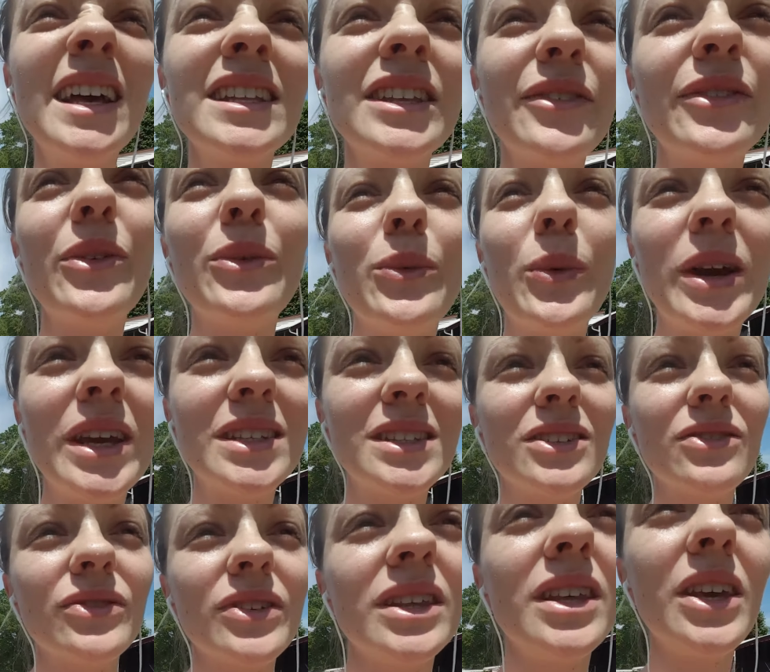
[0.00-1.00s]
different ways
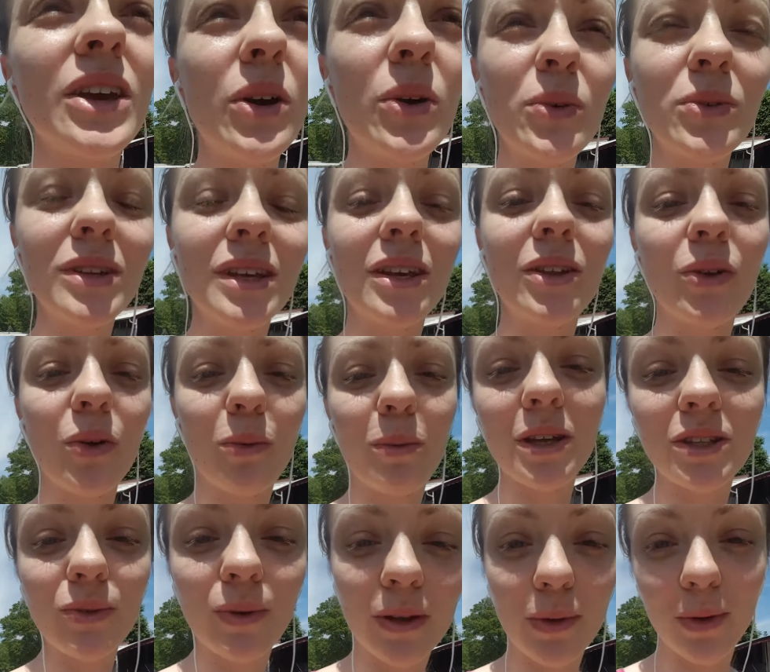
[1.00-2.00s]
to really hone in on
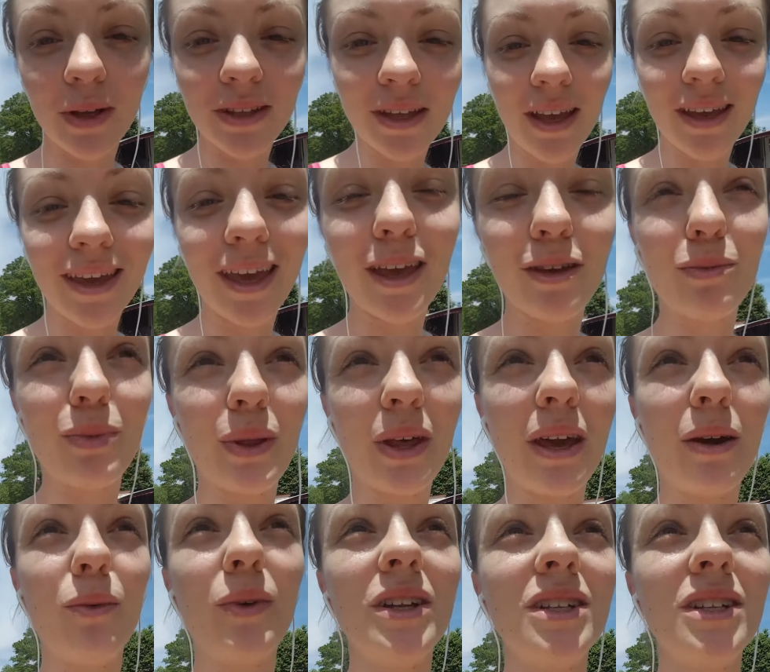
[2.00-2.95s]
my 21-day game plan,